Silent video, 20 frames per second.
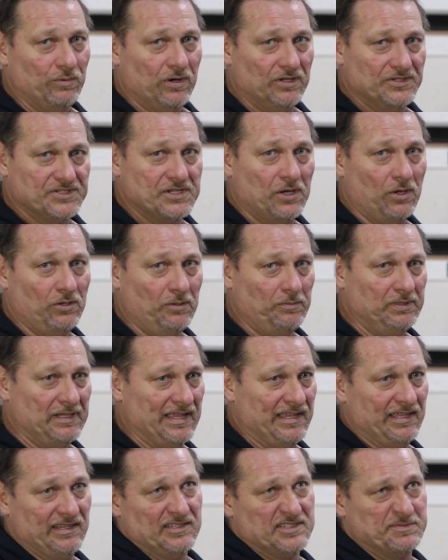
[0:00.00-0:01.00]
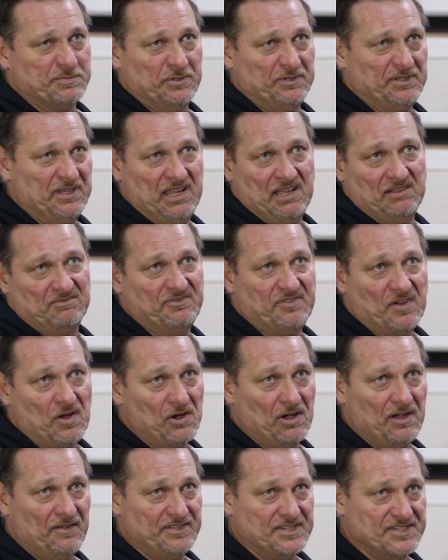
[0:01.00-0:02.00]
watt solar blanket that's putting out
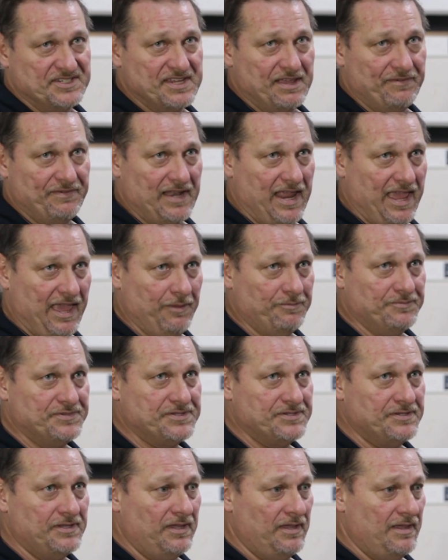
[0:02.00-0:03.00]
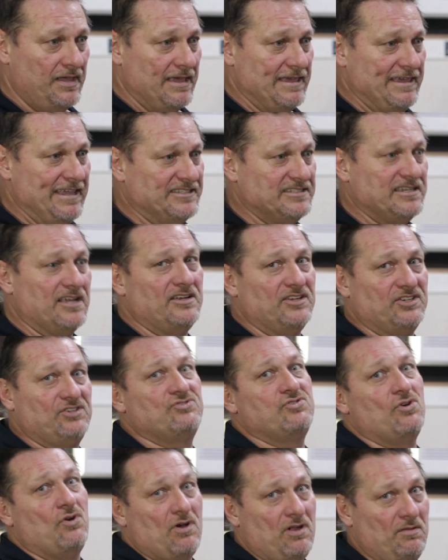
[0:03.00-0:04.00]
5 to 7 amps, it's gonna
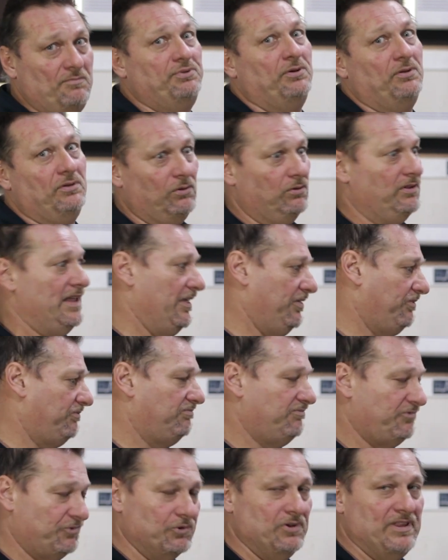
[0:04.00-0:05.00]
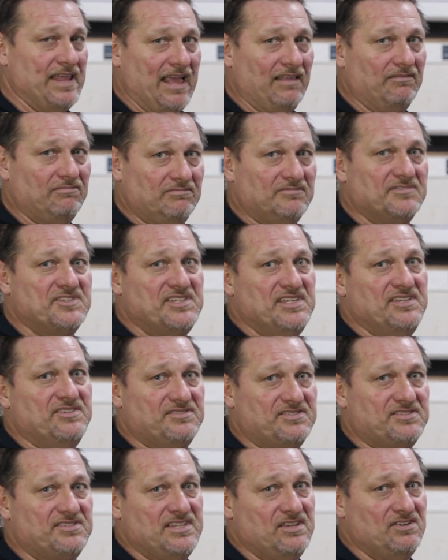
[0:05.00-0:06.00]
try and pull all that through that
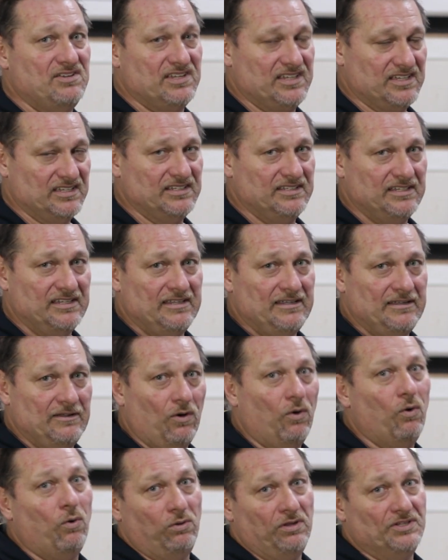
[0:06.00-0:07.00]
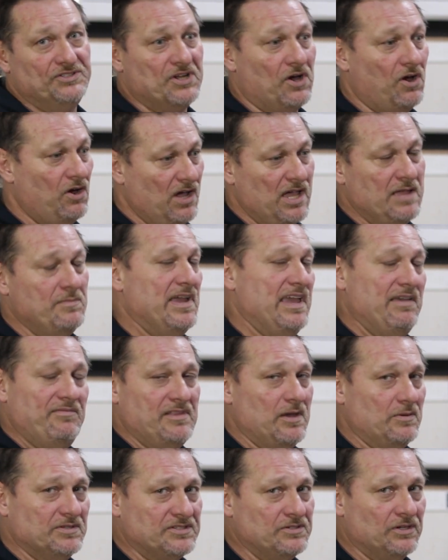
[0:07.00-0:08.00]
circuit all the time,
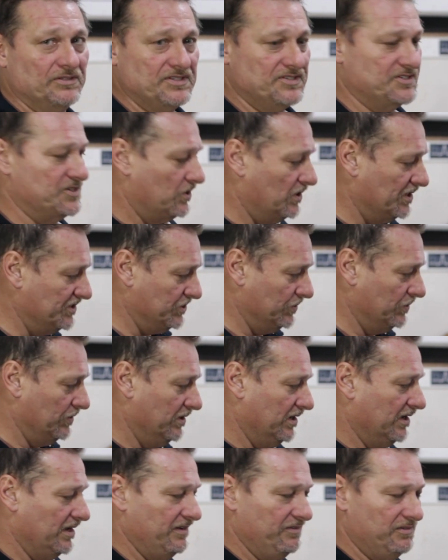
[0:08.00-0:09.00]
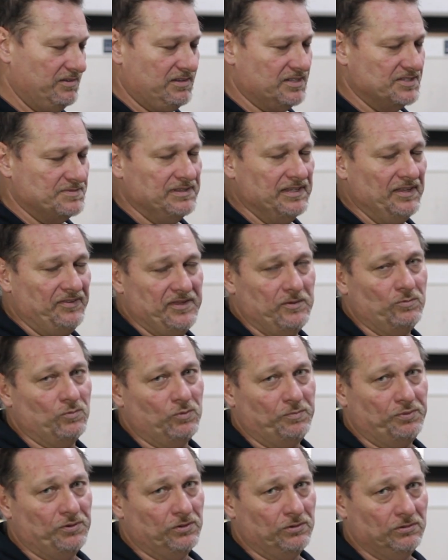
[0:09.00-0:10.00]
even though it's not designed to, because lithium
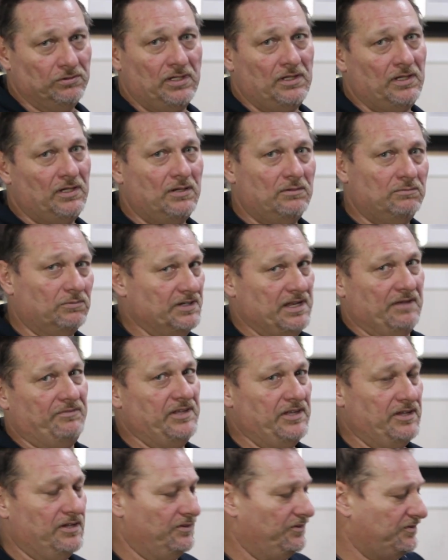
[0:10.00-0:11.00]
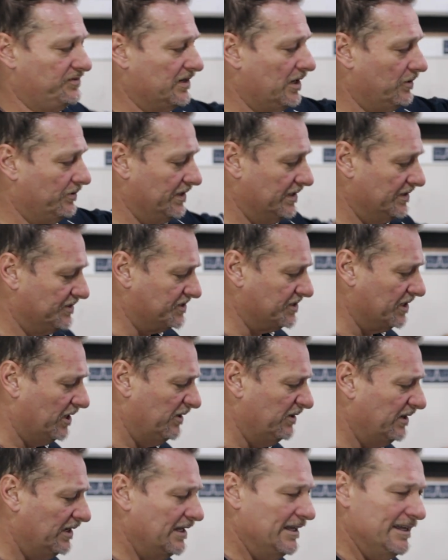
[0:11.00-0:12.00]
will pull whatever you can throw at it.
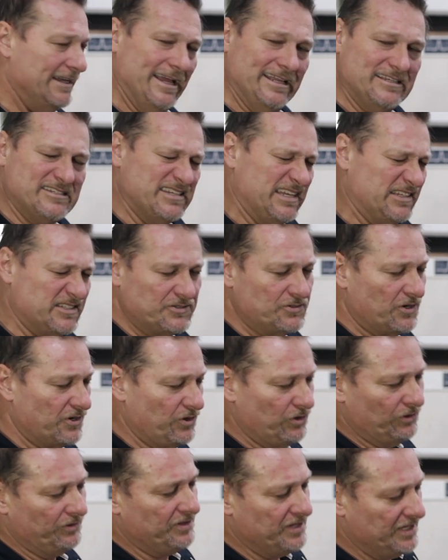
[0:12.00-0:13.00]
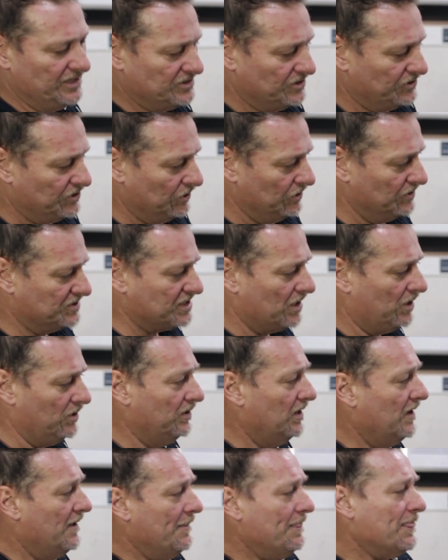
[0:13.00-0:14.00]
So it's not a good thing to do. So